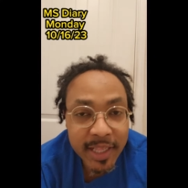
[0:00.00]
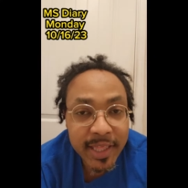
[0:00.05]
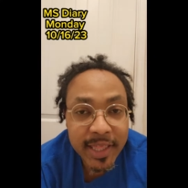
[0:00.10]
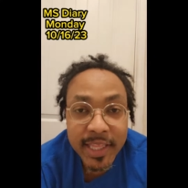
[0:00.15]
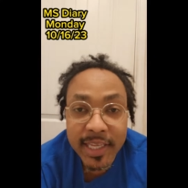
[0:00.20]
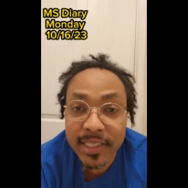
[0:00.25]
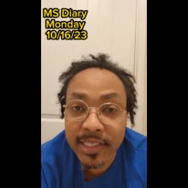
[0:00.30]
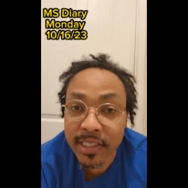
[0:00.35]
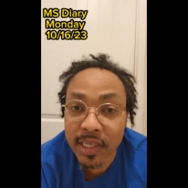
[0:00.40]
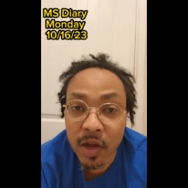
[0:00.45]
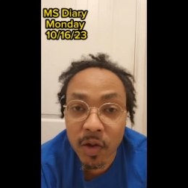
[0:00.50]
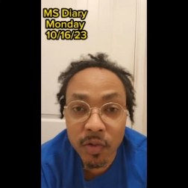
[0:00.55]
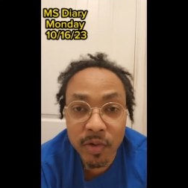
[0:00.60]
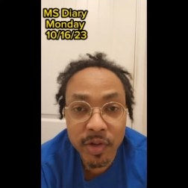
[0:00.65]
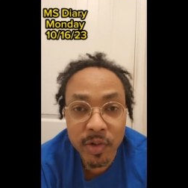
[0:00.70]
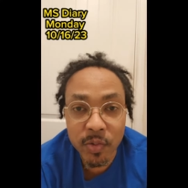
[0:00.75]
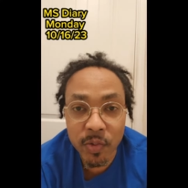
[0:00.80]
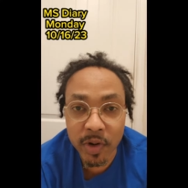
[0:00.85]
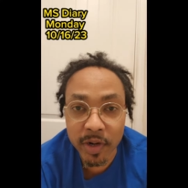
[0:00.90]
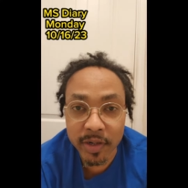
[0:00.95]
This
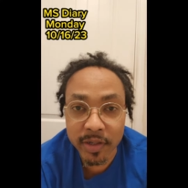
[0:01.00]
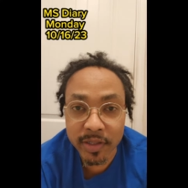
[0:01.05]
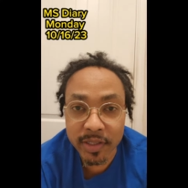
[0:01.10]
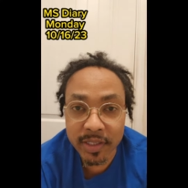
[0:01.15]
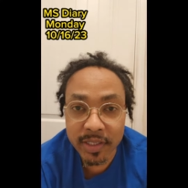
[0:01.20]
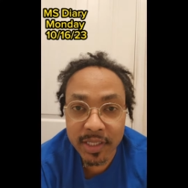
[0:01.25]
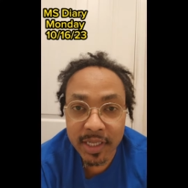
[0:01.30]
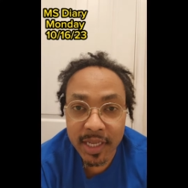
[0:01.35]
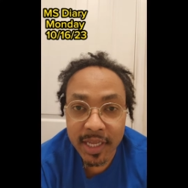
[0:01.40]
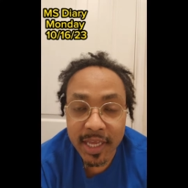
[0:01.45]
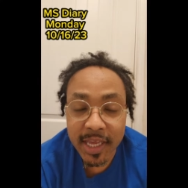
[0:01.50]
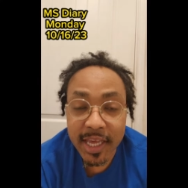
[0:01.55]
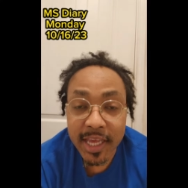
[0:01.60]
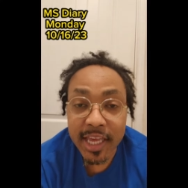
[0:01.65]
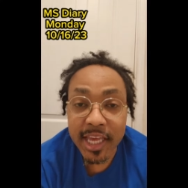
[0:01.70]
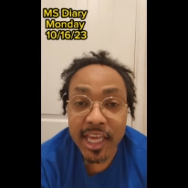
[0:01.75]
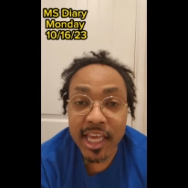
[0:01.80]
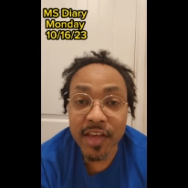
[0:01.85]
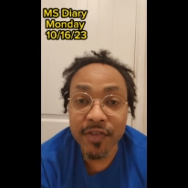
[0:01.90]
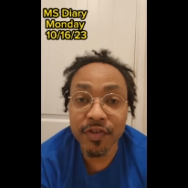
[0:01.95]
only works
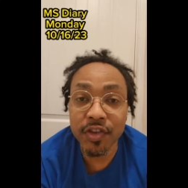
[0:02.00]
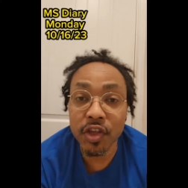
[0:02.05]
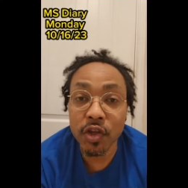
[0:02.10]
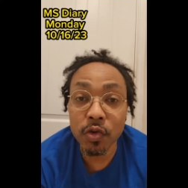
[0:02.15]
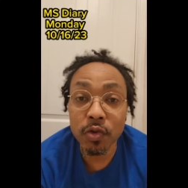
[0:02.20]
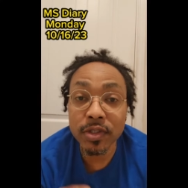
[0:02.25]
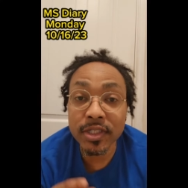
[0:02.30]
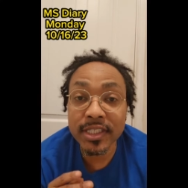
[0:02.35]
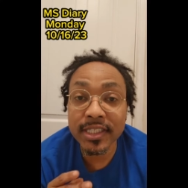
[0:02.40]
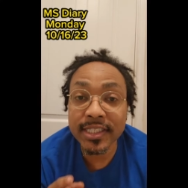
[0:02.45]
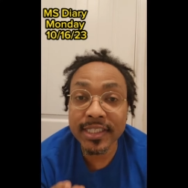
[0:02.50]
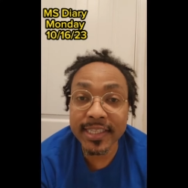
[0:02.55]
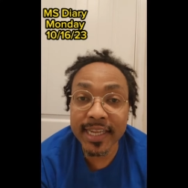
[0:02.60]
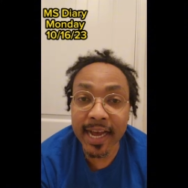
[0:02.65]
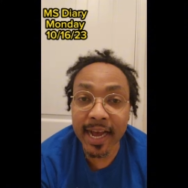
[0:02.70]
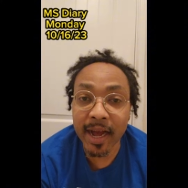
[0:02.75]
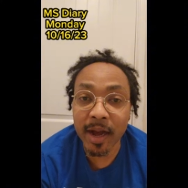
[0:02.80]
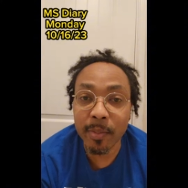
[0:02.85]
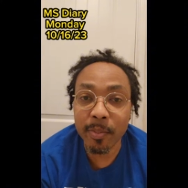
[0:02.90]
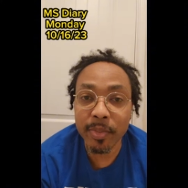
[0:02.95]
if you
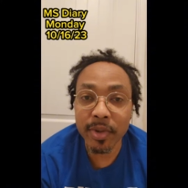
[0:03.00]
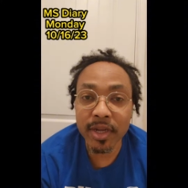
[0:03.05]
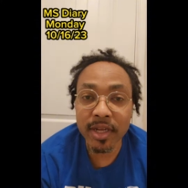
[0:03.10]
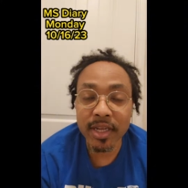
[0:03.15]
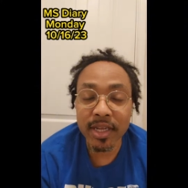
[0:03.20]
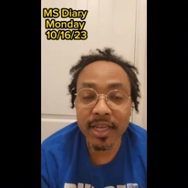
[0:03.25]
stop.